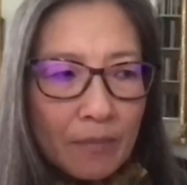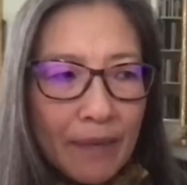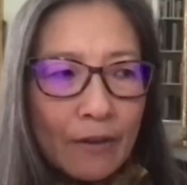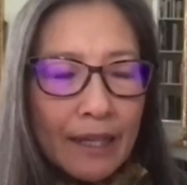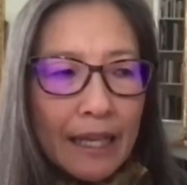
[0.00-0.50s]

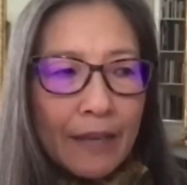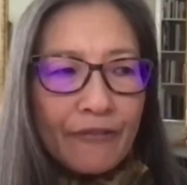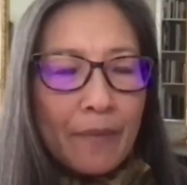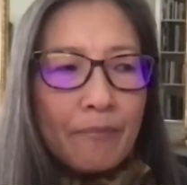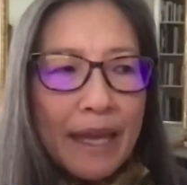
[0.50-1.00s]
about
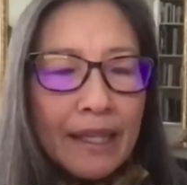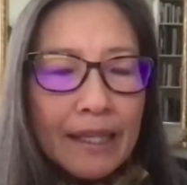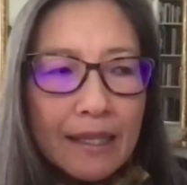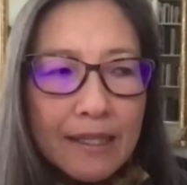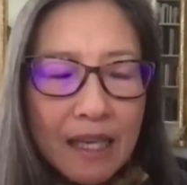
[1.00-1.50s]
if I'm
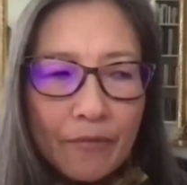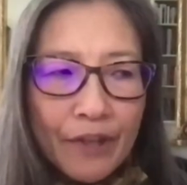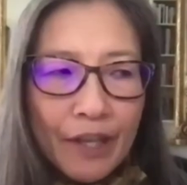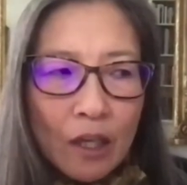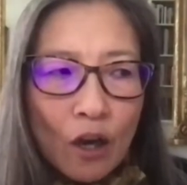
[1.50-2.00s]
making
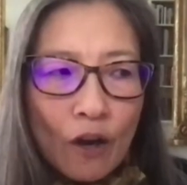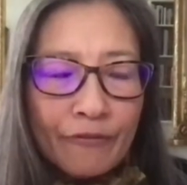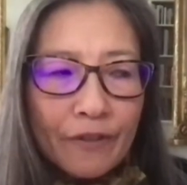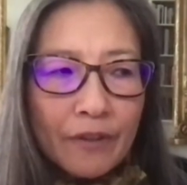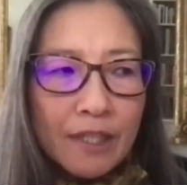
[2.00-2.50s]
something of
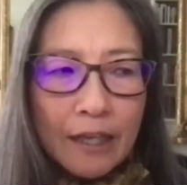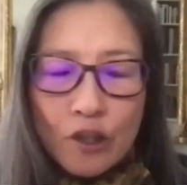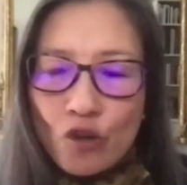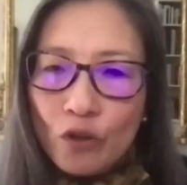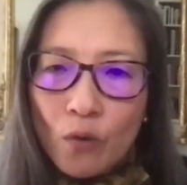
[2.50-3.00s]

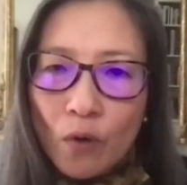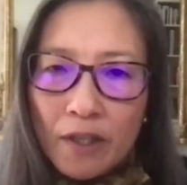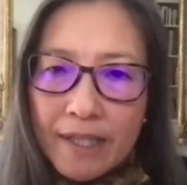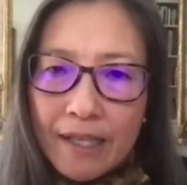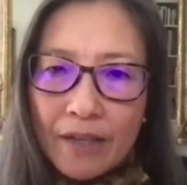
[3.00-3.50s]
such good
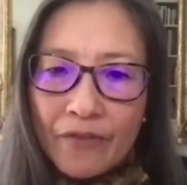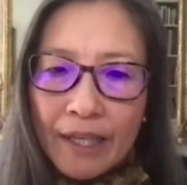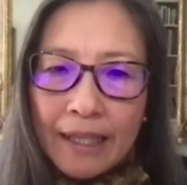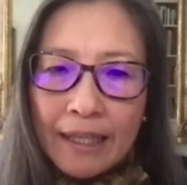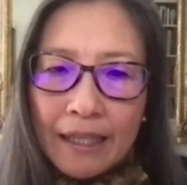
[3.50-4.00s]
quality
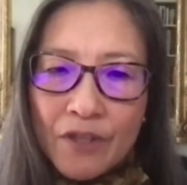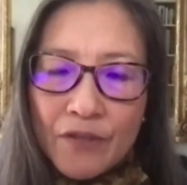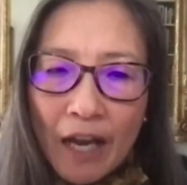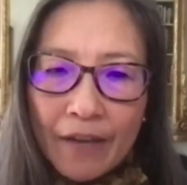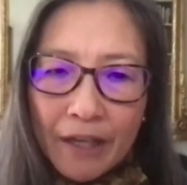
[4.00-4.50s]
that it lives
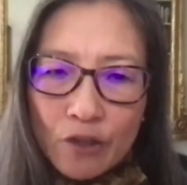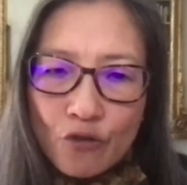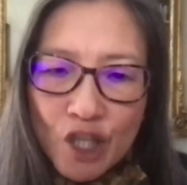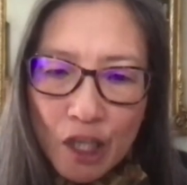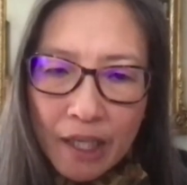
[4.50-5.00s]

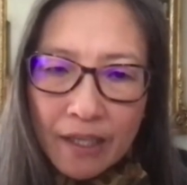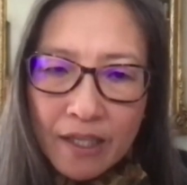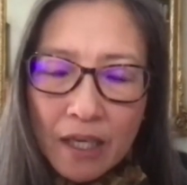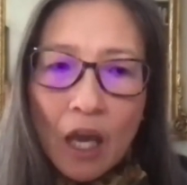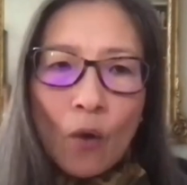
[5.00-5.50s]
500 years,